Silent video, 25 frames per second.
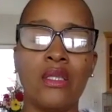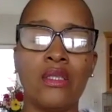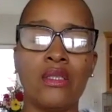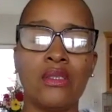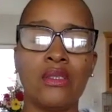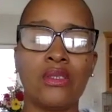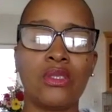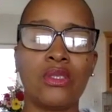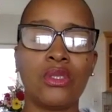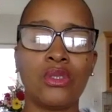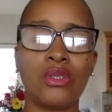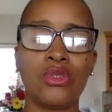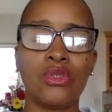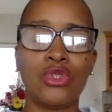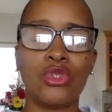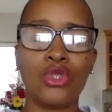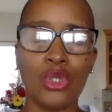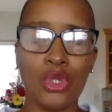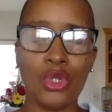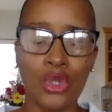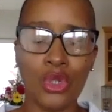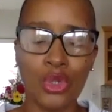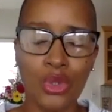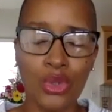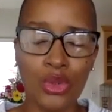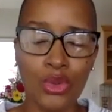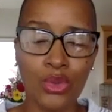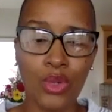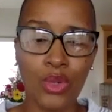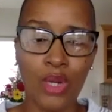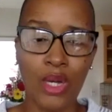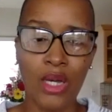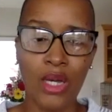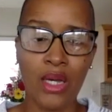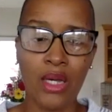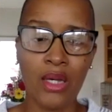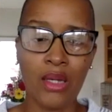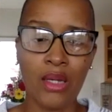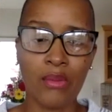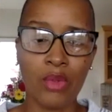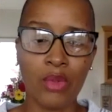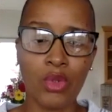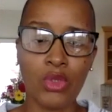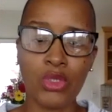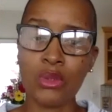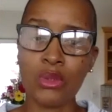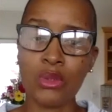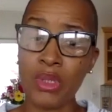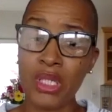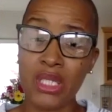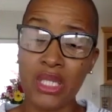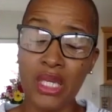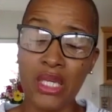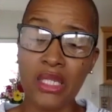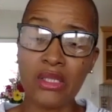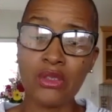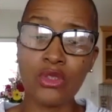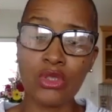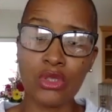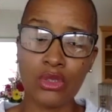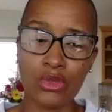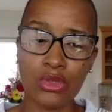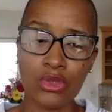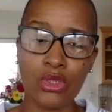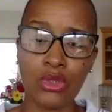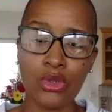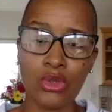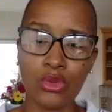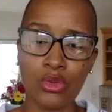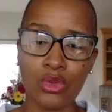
to do, or to begin to do,